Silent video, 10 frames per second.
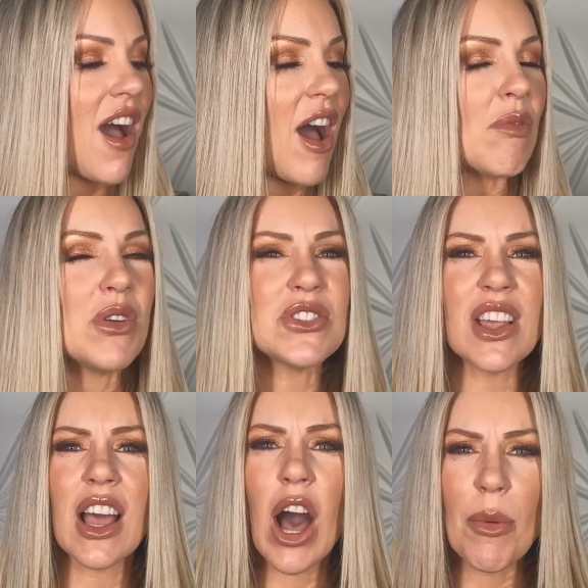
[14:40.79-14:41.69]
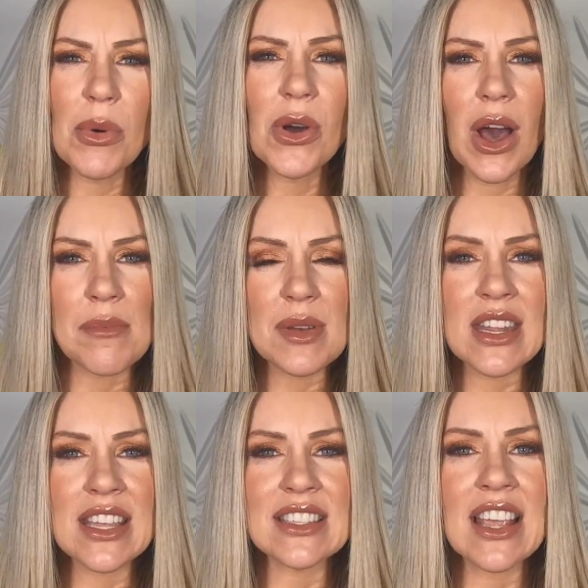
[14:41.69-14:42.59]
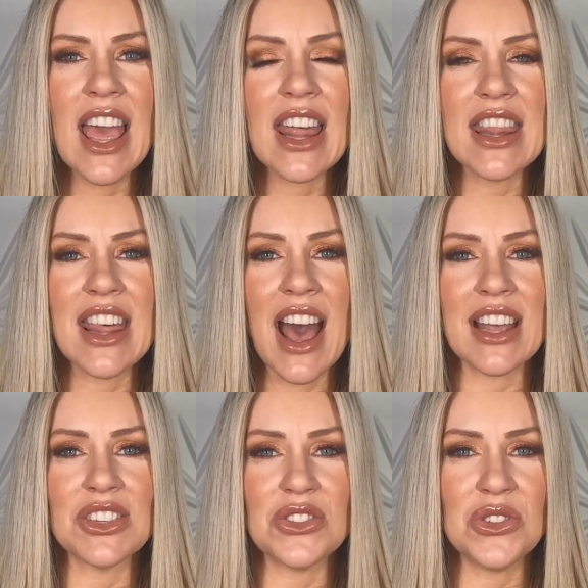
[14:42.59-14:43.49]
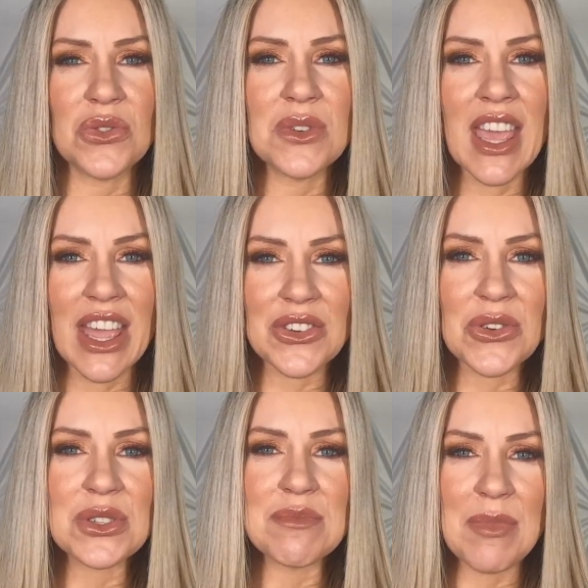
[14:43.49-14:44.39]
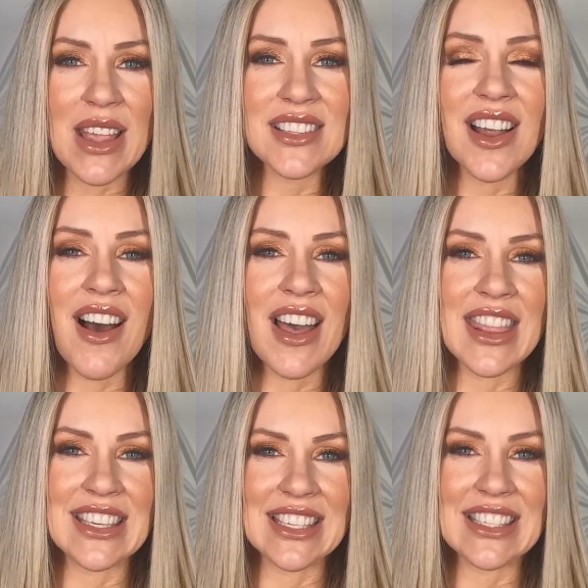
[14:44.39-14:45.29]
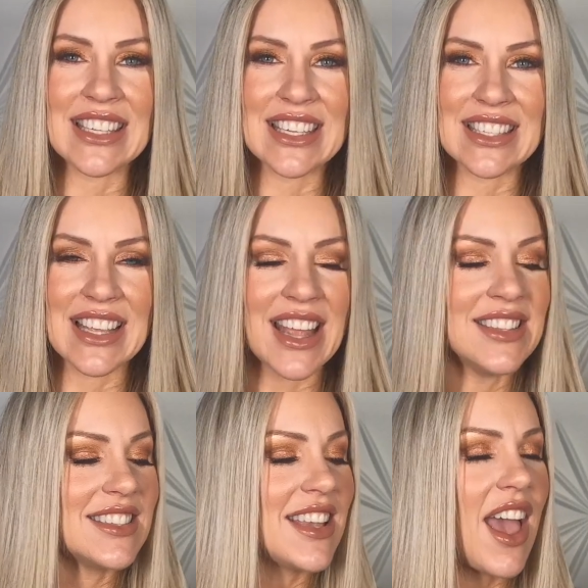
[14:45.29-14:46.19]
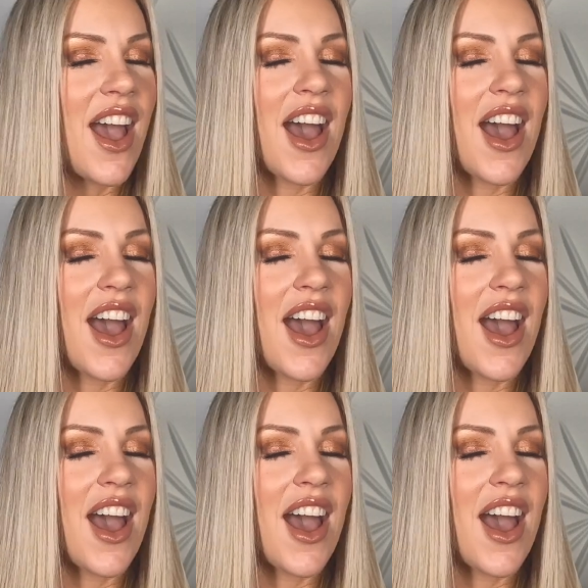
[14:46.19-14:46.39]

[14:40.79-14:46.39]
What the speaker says: There's a couple companies that do candles based on the Disney scents.